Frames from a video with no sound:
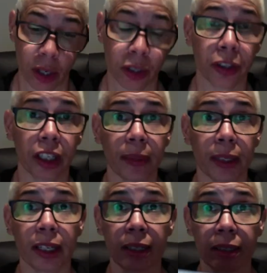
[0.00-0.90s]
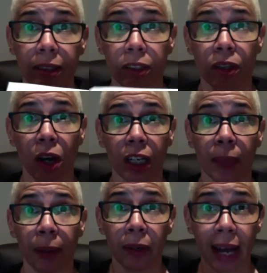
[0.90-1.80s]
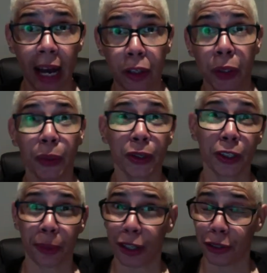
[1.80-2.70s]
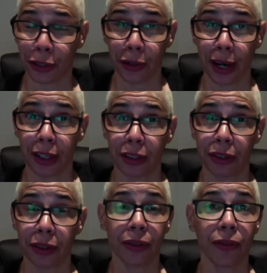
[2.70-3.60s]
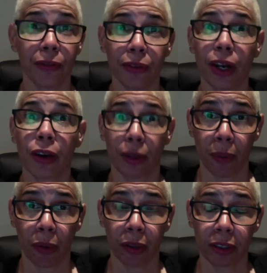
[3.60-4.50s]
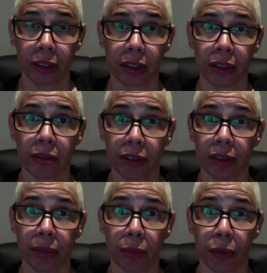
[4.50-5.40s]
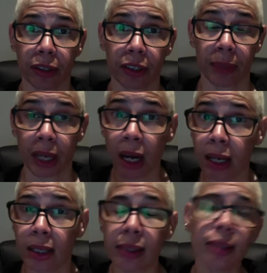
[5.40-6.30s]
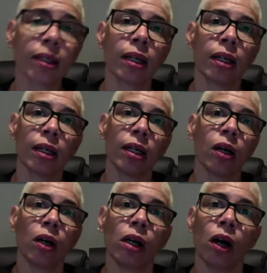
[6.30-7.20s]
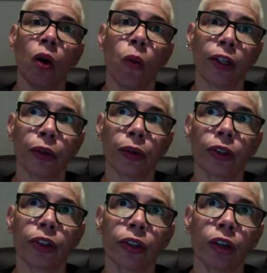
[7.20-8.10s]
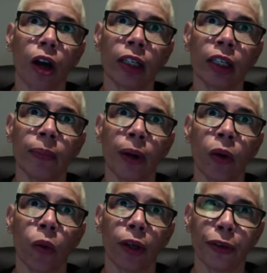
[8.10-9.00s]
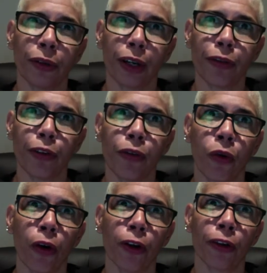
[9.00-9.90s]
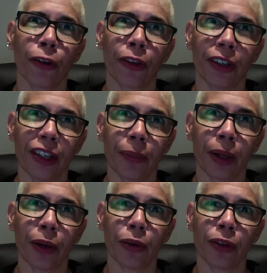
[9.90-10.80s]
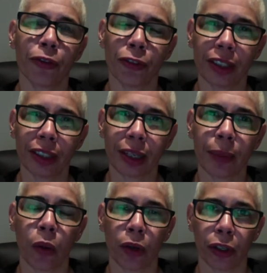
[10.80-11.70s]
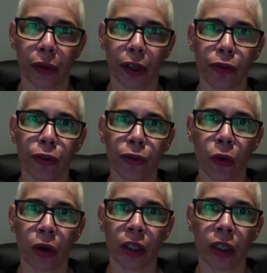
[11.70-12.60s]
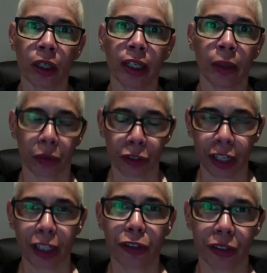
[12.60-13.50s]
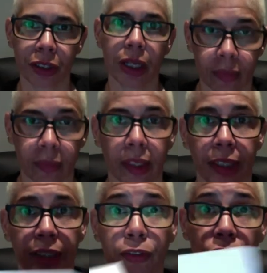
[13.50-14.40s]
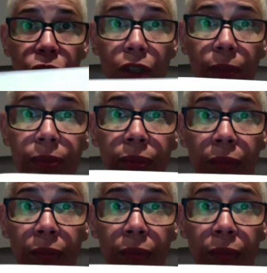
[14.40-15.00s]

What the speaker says: You're going to be talking about how you express your gratitude. Very important. Very important. Because when you're talking about what you're grateful for, you're thinking about and feeling about what you're grateful for, it will change your state. It gives you some,